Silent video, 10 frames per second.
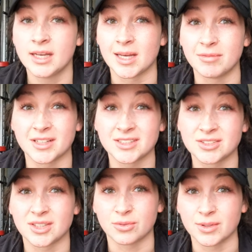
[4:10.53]
hip
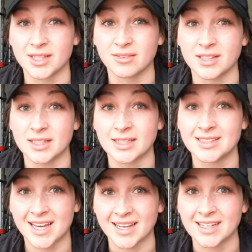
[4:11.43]
flexors are really, really
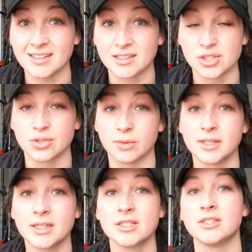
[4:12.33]
tight and sore.